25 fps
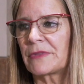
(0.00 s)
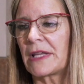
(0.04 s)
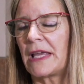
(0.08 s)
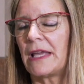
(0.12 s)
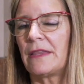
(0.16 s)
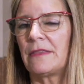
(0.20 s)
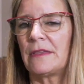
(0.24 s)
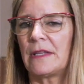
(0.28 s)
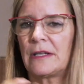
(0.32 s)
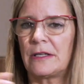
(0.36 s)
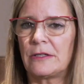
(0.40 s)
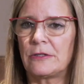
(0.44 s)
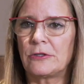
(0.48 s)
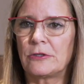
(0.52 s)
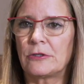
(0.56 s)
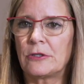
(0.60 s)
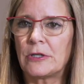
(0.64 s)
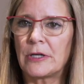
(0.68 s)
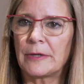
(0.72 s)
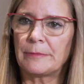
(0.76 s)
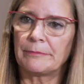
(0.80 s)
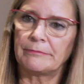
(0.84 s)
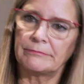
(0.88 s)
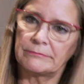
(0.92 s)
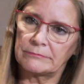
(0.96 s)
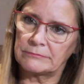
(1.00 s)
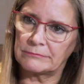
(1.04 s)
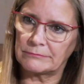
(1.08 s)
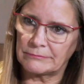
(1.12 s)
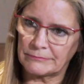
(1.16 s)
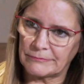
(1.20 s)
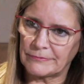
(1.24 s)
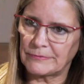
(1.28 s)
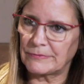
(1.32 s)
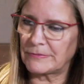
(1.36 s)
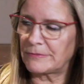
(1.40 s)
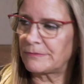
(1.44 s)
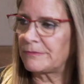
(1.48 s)
And then in Europe,
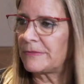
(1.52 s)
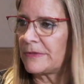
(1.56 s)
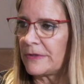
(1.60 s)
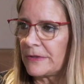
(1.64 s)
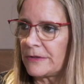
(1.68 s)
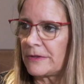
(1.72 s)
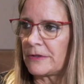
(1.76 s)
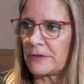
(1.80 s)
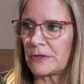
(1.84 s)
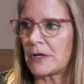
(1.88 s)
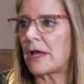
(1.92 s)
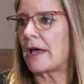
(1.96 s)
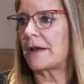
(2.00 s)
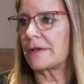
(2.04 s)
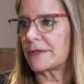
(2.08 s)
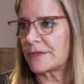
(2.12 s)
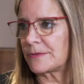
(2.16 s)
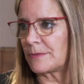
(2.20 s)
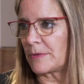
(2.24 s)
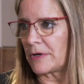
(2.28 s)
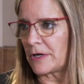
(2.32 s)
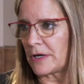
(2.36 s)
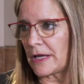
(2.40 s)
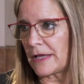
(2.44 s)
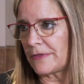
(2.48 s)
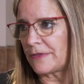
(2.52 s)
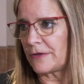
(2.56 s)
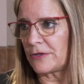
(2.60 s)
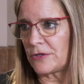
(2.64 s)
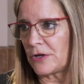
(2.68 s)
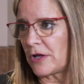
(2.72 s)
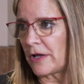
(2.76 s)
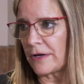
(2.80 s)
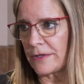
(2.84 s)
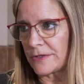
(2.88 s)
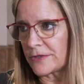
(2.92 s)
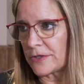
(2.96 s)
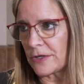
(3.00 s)
they're not
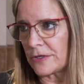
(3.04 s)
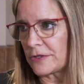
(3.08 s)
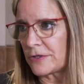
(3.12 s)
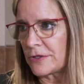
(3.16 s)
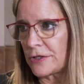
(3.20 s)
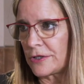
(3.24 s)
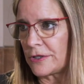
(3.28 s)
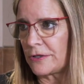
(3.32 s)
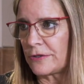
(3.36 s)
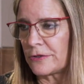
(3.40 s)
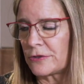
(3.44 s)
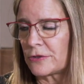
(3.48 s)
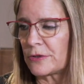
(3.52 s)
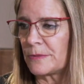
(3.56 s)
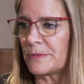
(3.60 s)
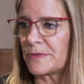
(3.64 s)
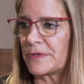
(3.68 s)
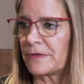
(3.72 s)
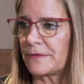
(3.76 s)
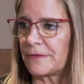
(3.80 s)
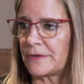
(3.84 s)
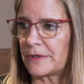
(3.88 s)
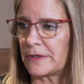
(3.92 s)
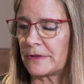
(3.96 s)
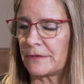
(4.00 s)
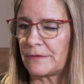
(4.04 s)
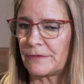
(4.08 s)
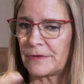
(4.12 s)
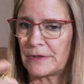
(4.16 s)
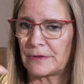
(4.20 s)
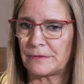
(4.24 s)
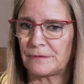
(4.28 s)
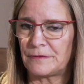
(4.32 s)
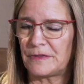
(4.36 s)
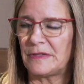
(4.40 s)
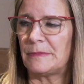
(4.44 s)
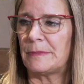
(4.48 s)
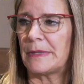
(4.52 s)
as harsh here in terms of their
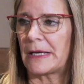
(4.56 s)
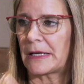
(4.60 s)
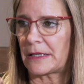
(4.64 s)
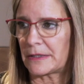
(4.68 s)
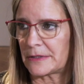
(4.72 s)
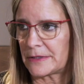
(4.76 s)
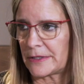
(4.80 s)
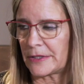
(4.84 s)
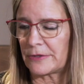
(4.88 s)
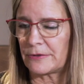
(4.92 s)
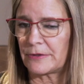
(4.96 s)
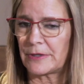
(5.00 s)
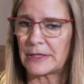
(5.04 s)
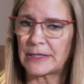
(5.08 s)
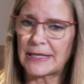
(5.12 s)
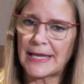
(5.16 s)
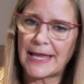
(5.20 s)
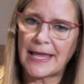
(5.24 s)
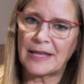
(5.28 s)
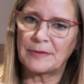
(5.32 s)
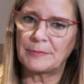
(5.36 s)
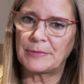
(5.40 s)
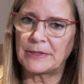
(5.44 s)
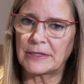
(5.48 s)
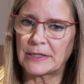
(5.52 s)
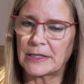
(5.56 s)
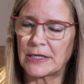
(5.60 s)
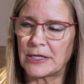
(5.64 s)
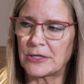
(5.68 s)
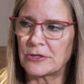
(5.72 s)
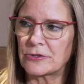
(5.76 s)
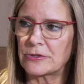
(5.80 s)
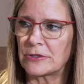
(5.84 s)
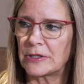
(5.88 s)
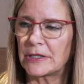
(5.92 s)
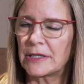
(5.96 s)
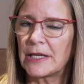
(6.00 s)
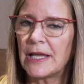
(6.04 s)
feedback, et cetera. They can be
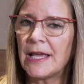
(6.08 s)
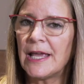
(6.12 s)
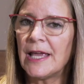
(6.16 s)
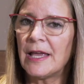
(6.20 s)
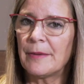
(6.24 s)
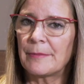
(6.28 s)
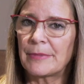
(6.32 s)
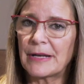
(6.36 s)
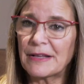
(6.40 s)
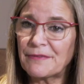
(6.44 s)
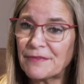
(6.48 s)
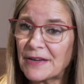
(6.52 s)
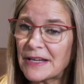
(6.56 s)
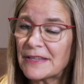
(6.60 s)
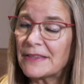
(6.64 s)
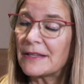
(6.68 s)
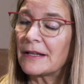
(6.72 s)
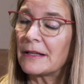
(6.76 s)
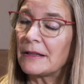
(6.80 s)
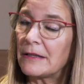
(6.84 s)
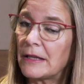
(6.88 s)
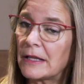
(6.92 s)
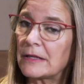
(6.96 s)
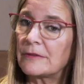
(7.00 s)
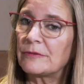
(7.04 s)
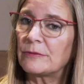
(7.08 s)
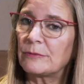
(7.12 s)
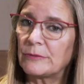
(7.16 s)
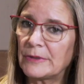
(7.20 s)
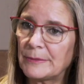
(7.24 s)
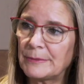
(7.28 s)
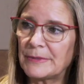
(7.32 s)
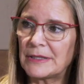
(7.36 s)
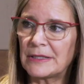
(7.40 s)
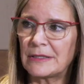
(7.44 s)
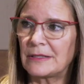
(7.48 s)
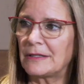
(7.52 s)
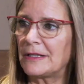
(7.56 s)
occasionally. But I find that a lot of
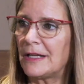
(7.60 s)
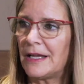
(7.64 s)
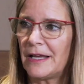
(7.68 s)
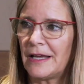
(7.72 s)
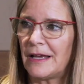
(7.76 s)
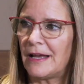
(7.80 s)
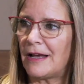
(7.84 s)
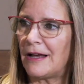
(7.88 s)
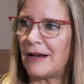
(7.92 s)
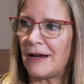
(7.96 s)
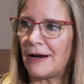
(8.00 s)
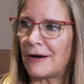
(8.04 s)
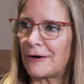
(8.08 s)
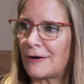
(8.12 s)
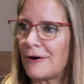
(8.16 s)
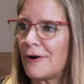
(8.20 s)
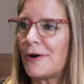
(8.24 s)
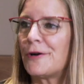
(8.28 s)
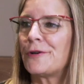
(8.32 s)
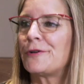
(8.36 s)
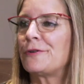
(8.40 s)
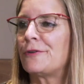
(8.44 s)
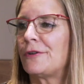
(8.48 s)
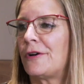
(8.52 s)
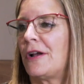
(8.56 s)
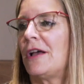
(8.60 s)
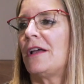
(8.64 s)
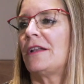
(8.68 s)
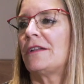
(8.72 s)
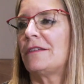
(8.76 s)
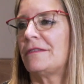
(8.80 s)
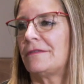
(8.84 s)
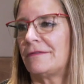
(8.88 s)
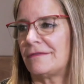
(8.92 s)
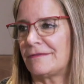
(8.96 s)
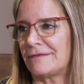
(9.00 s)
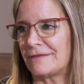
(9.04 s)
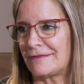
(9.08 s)
women are harder
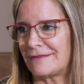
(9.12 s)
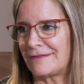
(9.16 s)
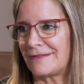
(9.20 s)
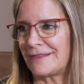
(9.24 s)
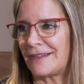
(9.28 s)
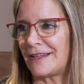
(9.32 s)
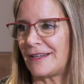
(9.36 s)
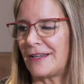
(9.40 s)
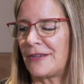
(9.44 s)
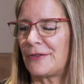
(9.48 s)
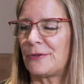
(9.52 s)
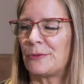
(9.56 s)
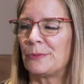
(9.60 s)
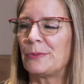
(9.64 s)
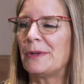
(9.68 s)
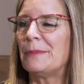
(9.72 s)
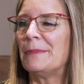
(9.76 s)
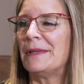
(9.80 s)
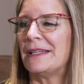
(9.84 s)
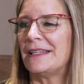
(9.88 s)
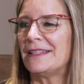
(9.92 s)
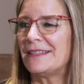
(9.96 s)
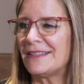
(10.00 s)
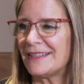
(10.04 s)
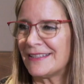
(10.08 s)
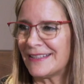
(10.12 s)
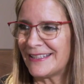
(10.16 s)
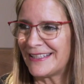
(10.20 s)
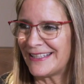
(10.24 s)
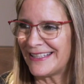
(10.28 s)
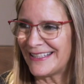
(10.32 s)
on other women